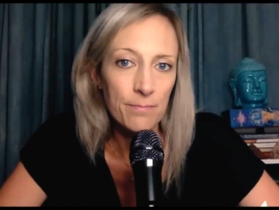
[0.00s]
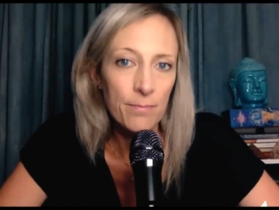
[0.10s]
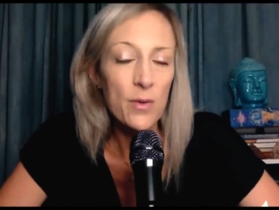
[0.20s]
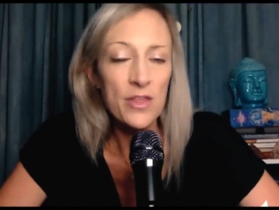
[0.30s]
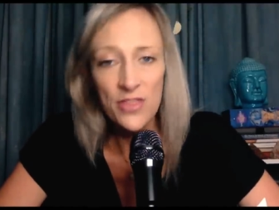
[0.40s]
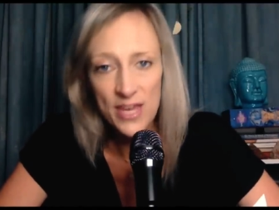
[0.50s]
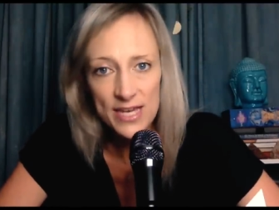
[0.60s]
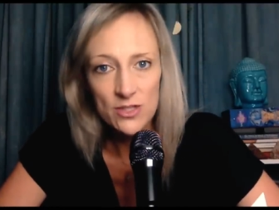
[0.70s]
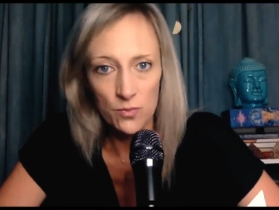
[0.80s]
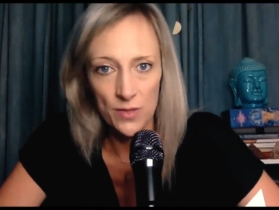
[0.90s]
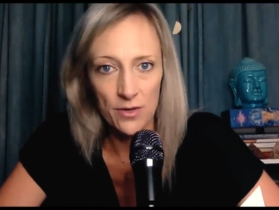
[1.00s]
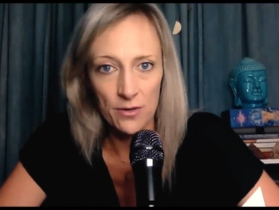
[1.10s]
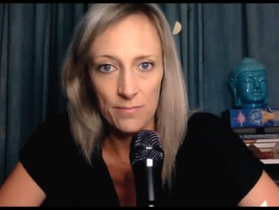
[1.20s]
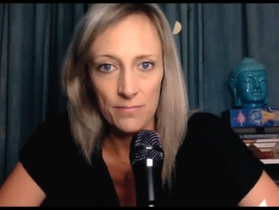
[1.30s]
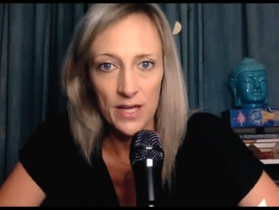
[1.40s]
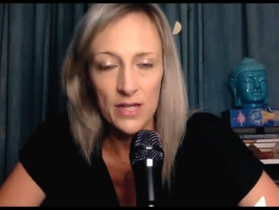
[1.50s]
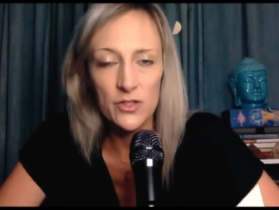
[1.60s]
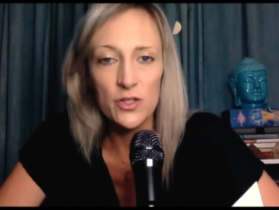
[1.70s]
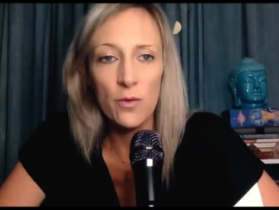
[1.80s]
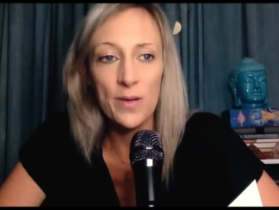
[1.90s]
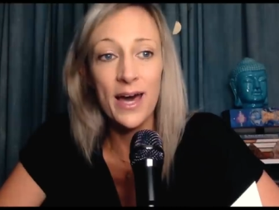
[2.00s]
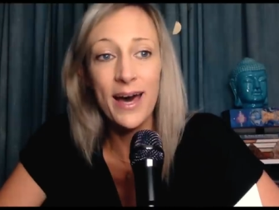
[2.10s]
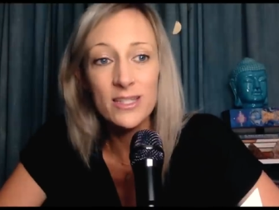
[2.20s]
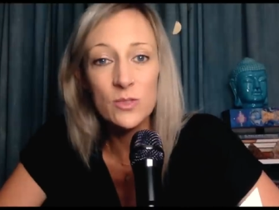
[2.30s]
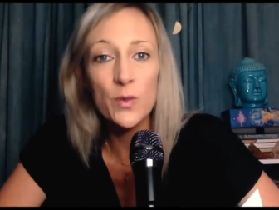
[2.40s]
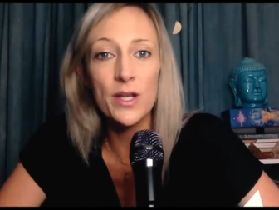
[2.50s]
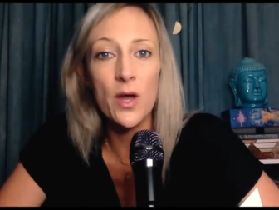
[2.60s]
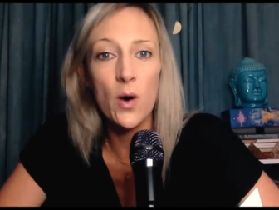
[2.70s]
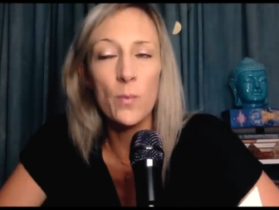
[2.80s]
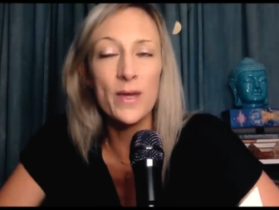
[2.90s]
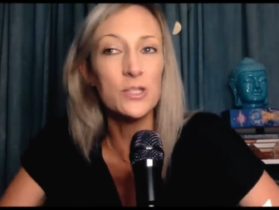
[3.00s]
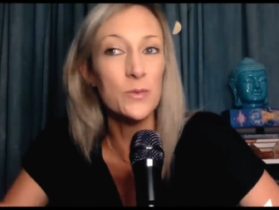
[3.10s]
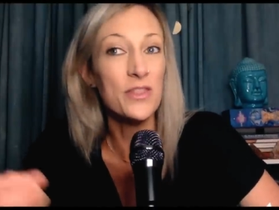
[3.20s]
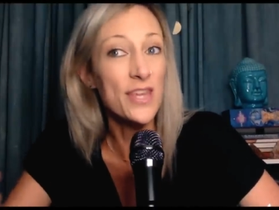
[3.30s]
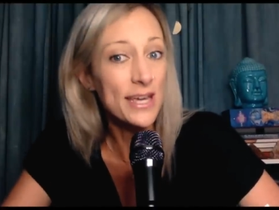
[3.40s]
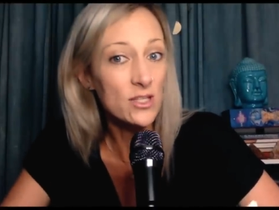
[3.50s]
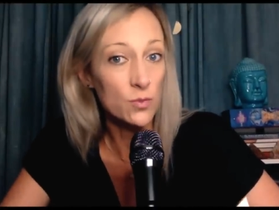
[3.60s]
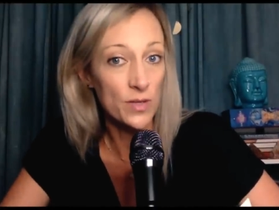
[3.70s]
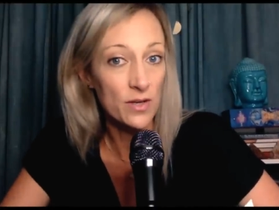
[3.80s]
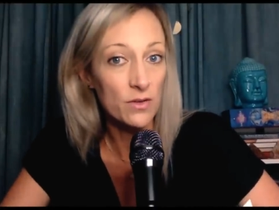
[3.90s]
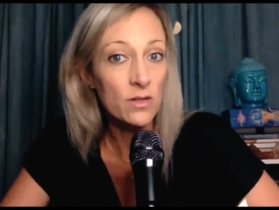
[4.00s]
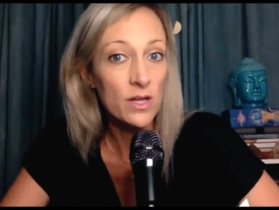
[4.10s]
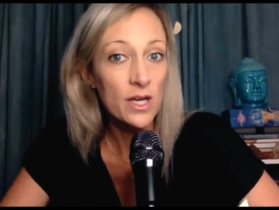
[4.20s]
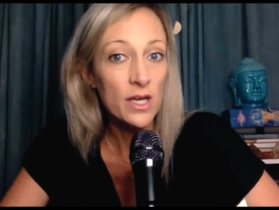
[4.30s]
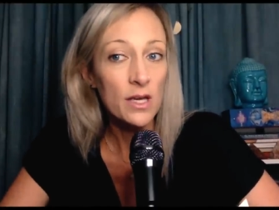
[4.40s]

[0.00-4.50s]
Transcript: But we think it's real. And so because we know, because we think it's real,